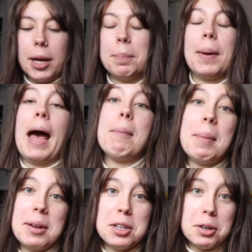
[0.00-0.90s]
I'm
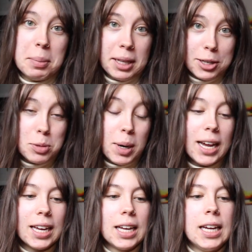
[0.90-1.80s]
about to go on my lunch
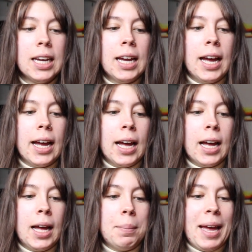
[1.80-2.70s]
break,
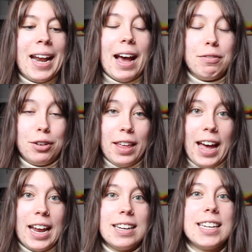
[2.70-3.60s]
and after
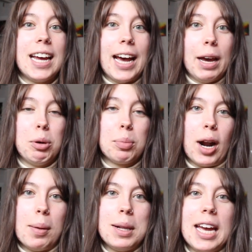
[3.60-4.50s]
that I will
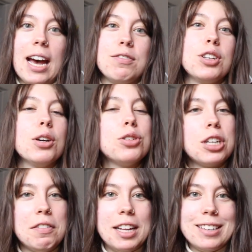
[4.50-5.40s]
probably have to go
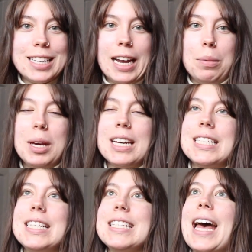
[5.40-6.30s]
shovel outside
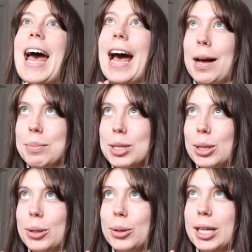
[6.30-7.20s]
because it is
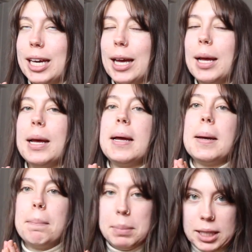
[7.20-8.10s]
absolutely
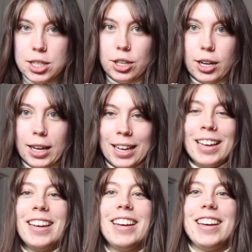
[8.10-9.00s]
blizzarding
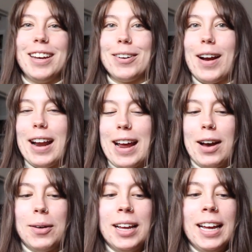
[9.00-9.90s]
here right
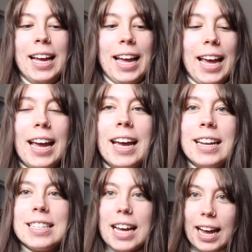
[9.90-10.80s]
now,
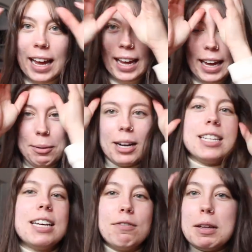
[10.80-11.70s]
and I
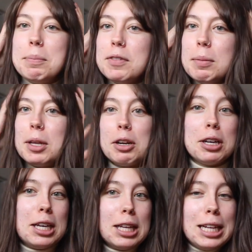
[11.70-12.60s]
wanted to film a
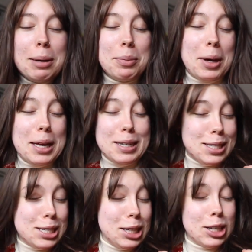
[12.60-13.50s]
little clip while I
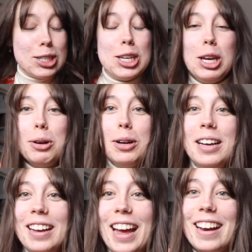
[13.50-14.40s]
still looked cute
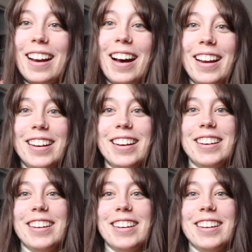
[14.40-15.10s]
and not